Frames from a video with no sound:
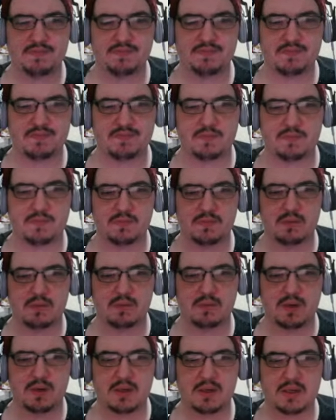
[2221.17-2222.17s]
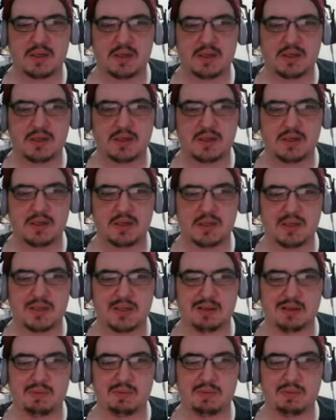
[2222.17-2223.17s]
Right next to the Sleeping
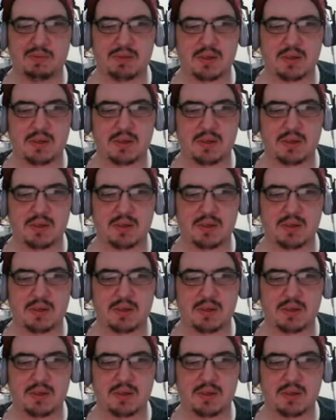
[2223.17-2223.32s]
Beauties.